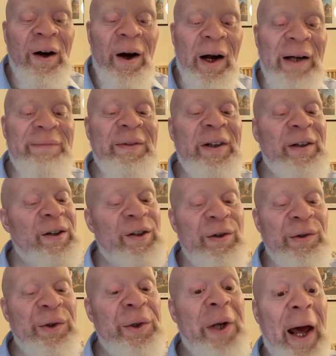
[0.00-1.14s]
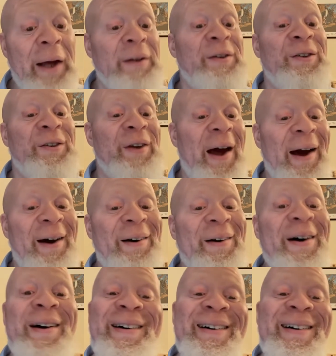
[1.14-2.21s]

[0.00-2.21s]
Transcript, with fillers: I'm going to use an axe now.